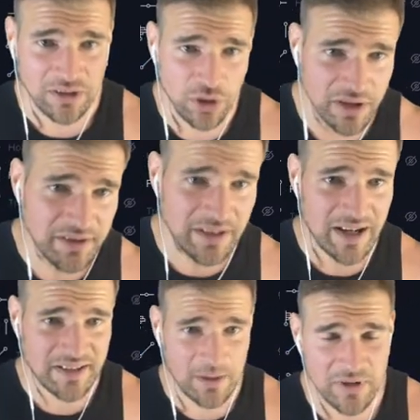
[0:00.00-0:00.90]
Look at the
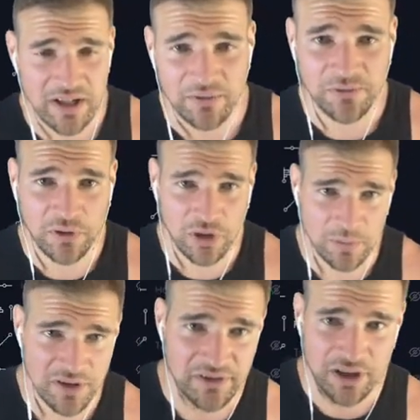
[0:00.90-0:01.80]
last time we
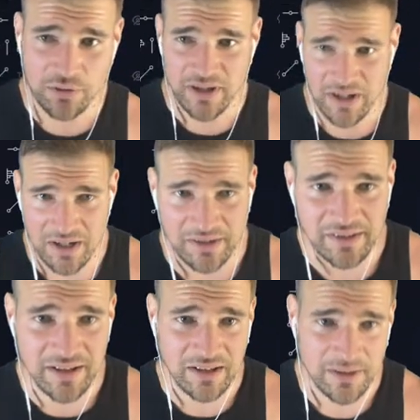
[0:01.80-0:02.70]
confirmed the green dot on
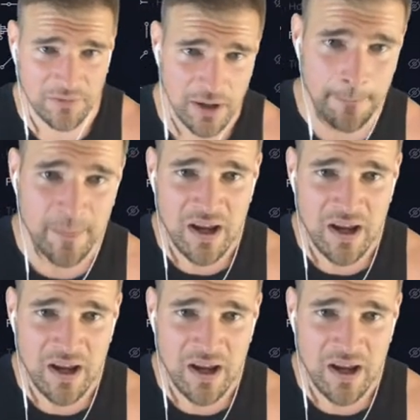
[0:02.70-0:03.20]
the daily, right?